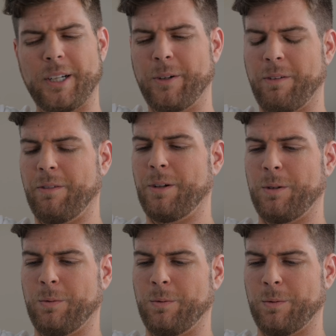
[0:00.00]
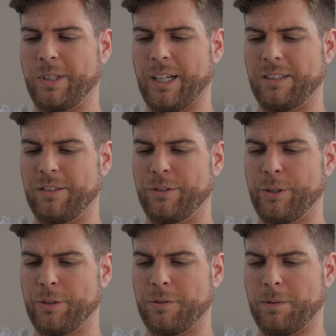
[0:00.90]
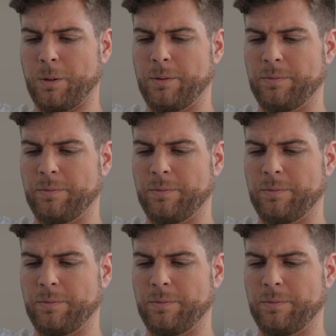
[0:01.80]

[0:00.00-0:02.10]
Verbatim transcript: I don't even know what I'd search for.